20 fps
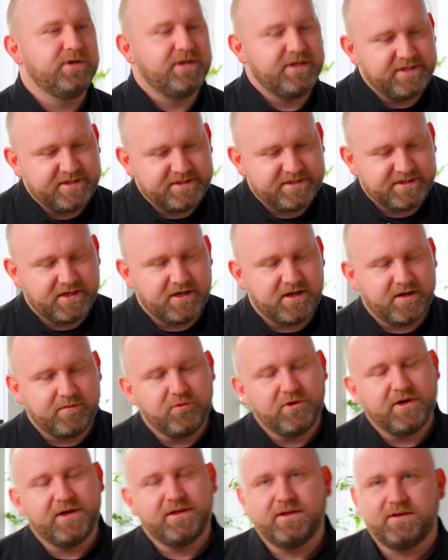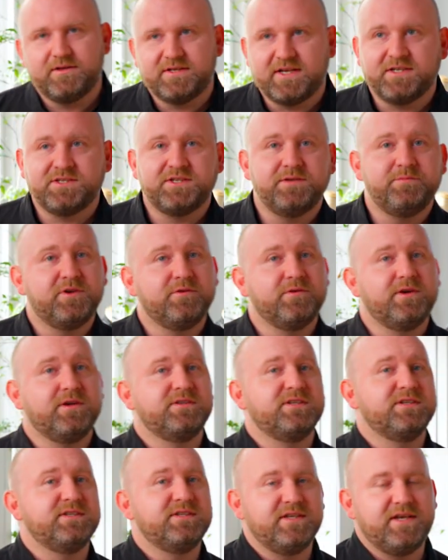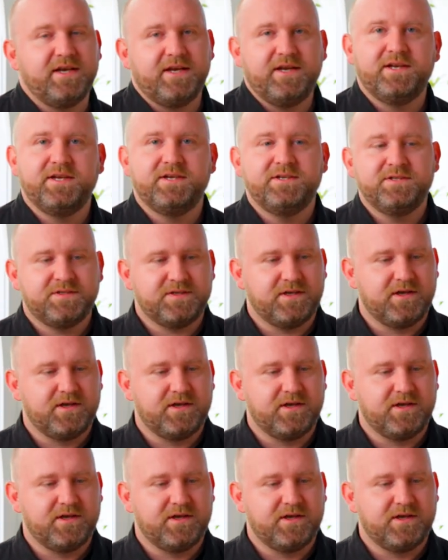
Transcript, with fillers: is a brand that has actually been around since the 80s.